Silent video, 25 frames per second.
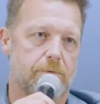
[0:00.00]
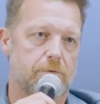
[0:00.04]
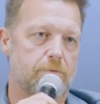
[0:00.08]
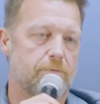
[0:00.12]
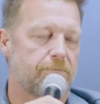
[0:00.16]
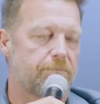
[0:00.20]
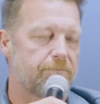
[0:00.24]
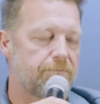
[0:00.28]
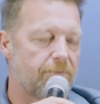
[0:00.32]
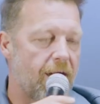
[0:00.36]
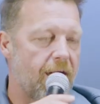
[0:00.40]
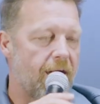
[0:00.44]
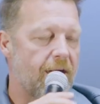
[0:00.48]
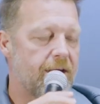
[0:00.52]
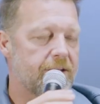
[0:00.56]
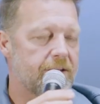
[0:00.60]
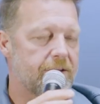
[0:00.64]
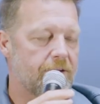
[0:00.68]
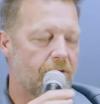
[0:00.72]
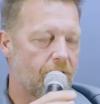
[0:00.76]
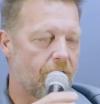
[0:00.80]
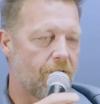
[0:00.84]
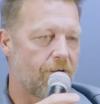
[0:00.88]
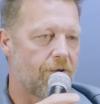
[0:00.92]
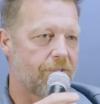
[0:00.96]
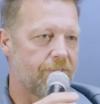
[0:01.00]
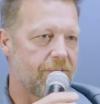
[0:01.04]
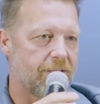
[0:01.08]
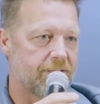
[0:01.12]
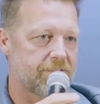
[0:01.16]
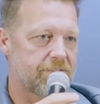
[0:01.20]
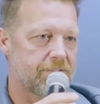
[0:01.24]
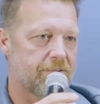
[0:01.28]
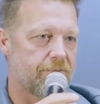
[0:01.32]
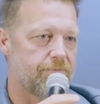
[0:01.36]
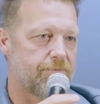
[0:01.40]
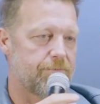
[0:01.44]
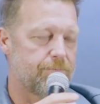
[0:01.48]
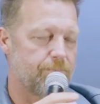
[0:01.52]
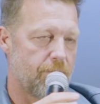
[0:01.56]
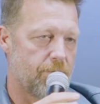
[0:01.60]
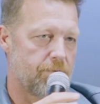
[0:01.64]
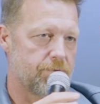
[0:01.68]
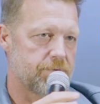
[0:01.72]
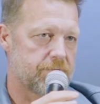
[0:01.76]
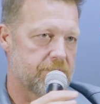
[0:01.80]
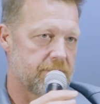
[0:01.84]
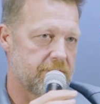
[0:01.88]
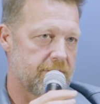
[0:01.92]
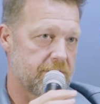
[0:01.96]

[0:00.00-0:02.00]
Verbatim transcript: you find all that stuff in post,